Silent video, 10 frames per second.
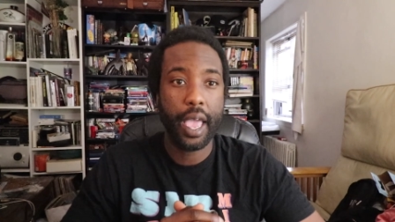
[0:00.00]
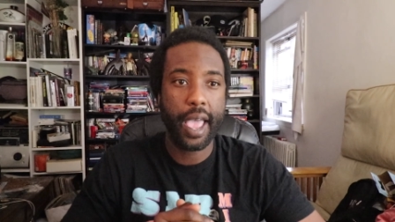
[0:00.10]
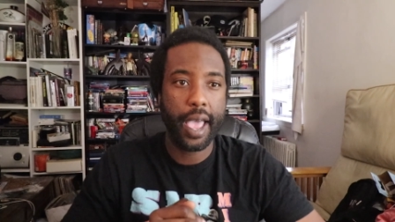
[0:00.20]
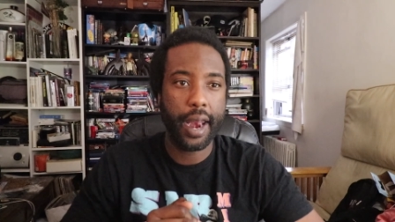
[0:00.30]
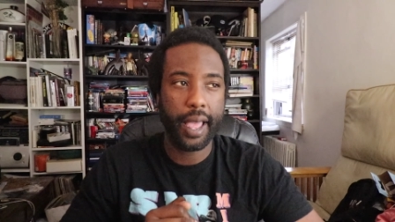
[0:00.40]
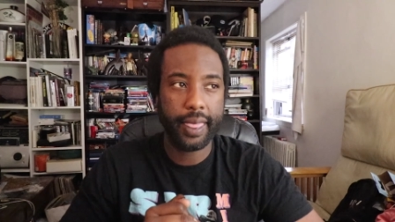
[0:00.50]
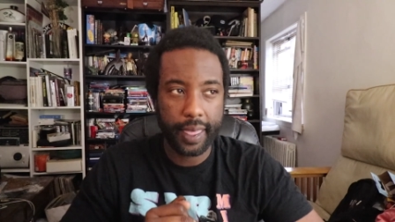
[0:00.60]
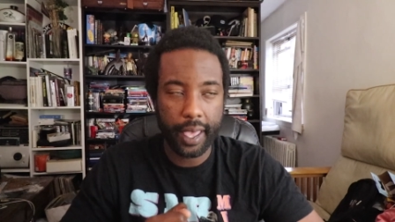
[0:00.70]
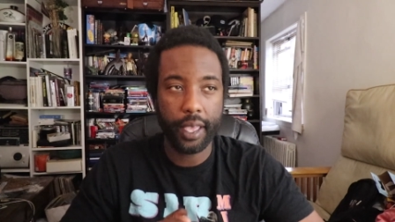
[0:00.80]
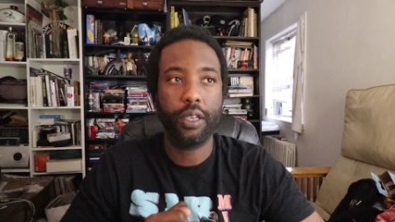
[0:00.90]
And I
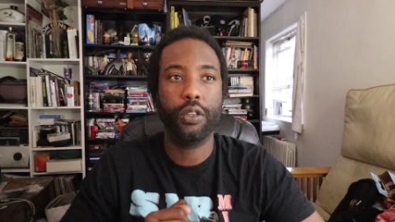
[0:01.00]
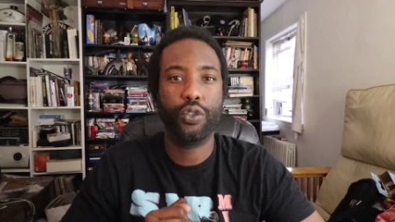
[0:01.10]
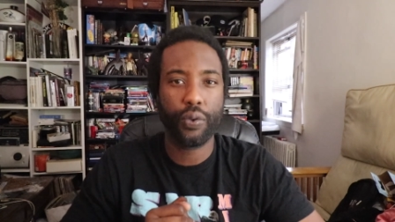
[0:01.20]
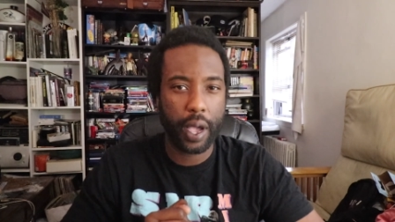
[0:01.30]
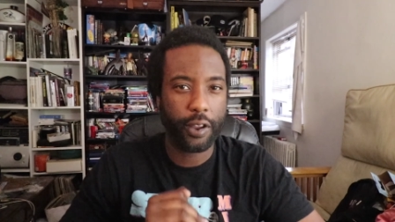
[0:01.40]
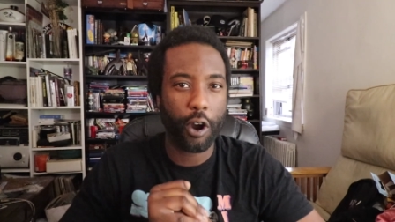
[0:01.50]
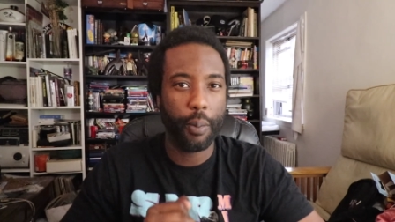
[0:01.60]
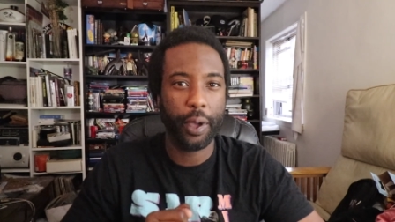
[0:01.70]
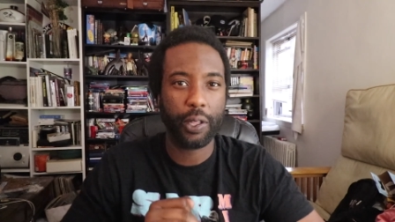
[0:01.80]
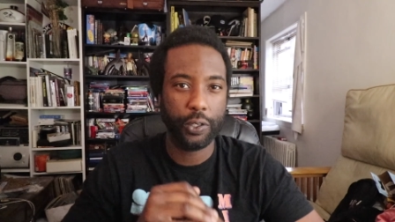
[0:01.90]
think Jerrod
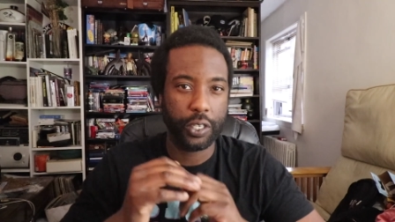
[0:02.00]
Carmichael